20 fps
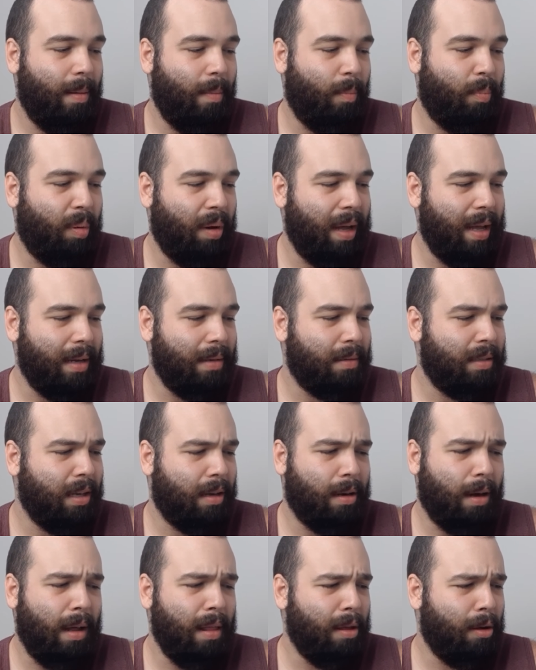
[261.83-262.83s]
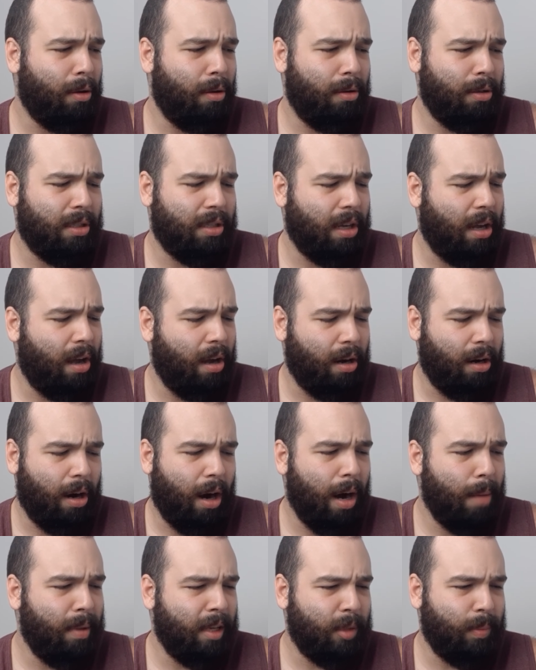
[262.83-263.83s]
But to call the whole song
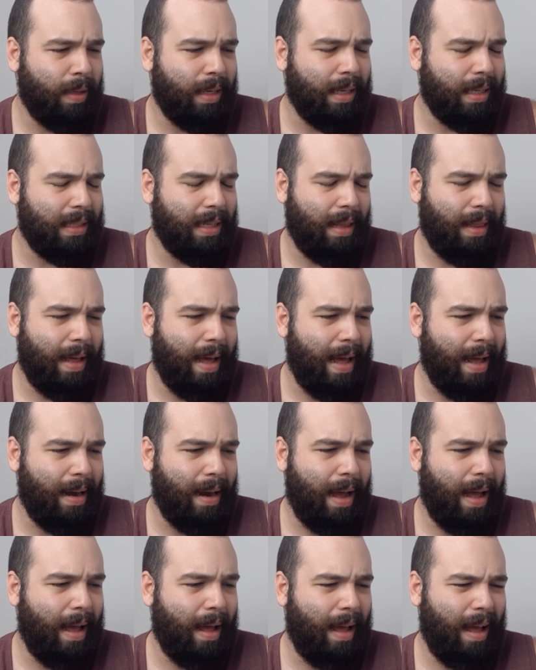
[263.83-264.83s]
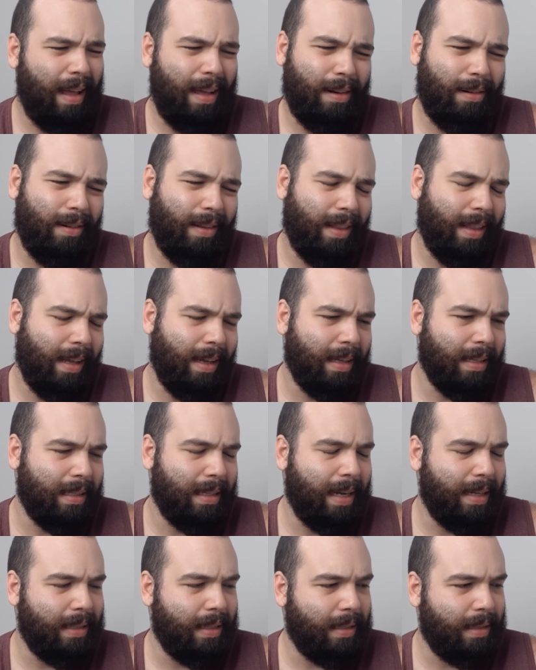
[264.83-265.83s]
garbage because of that, I don't think is
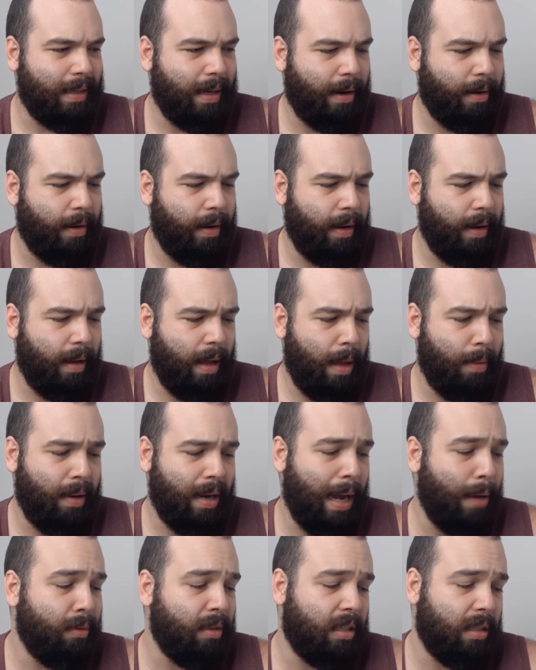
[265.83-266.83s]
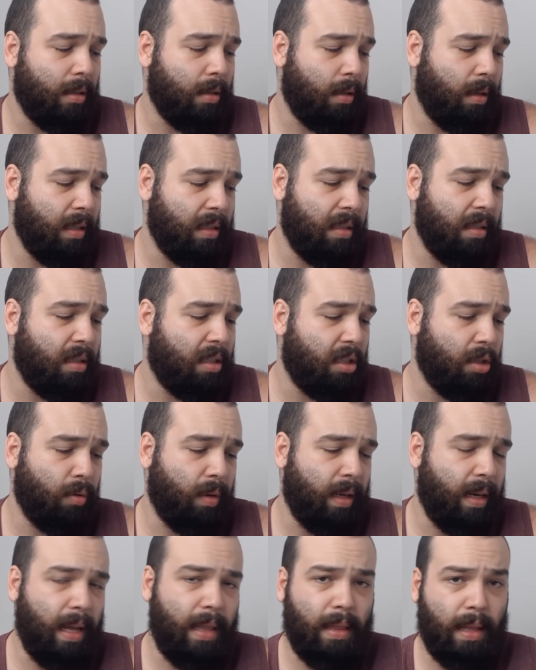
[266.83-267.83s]
necessary. I mean, I would still listen to
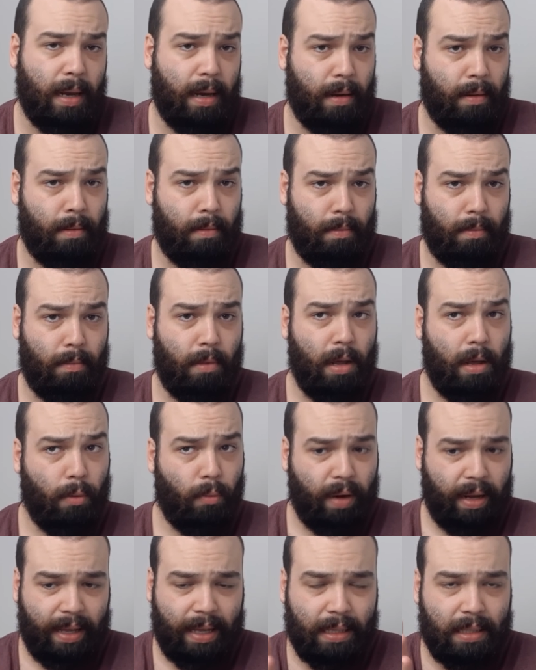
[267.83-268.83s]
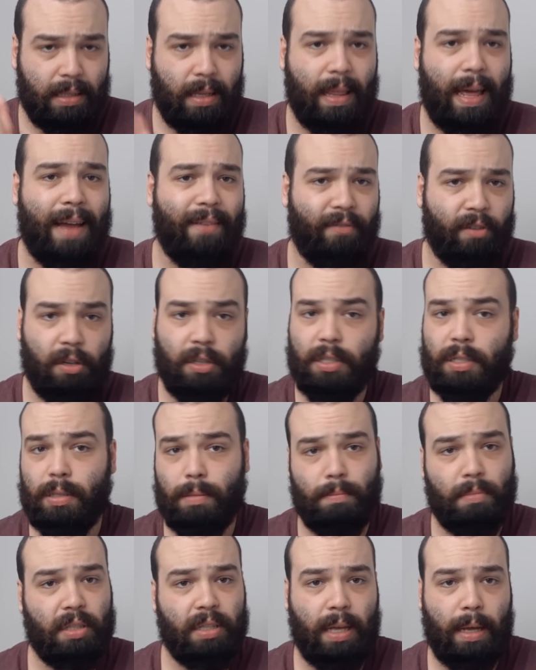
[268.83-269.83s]
it, and then when it gets to that
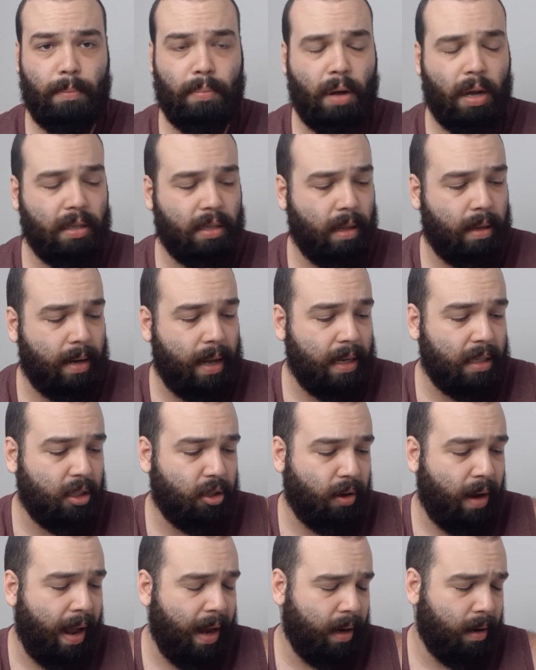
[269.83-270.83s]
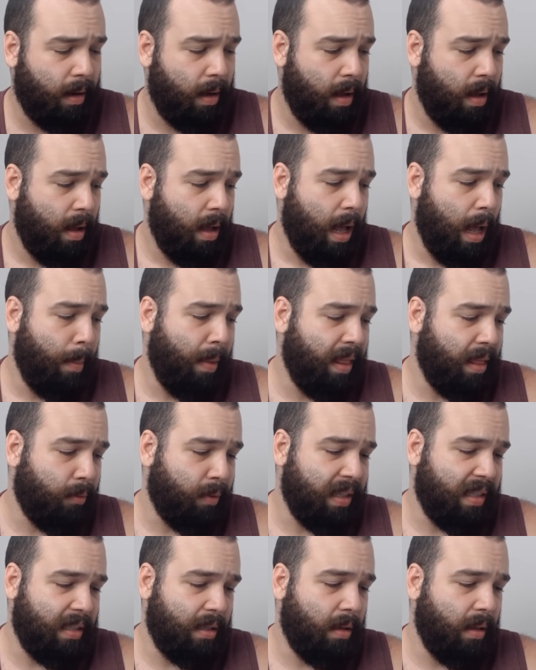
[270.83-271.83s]
verse, skip on to the next track. I mean,
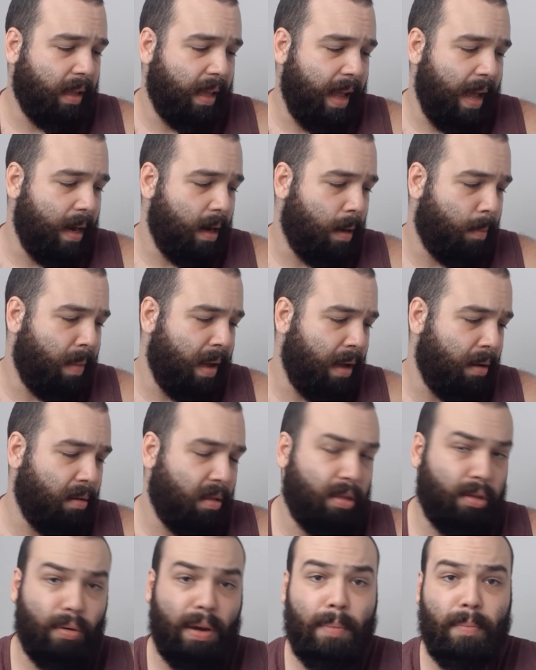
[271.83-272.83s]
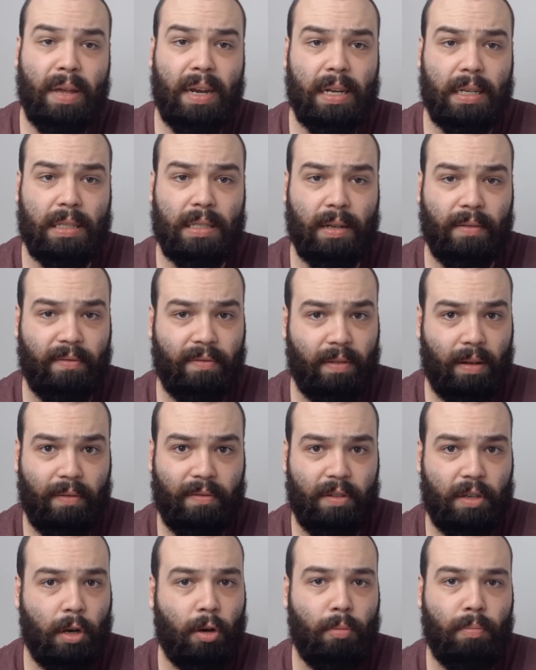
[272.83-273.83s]
we still get about 3 minutes
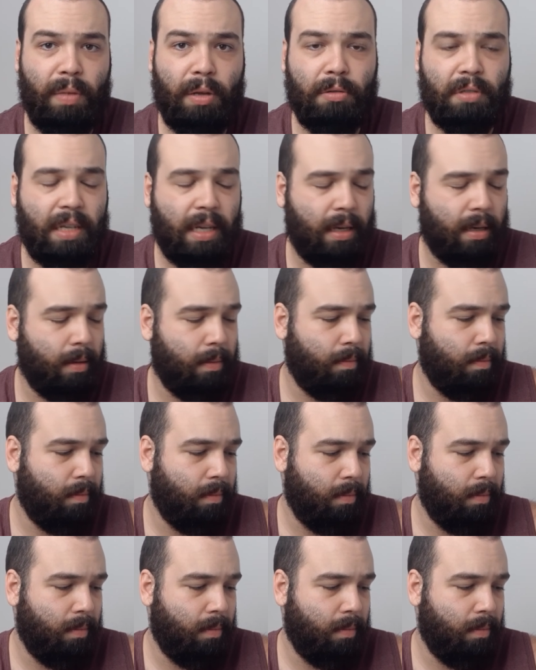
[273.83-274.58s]
of dope music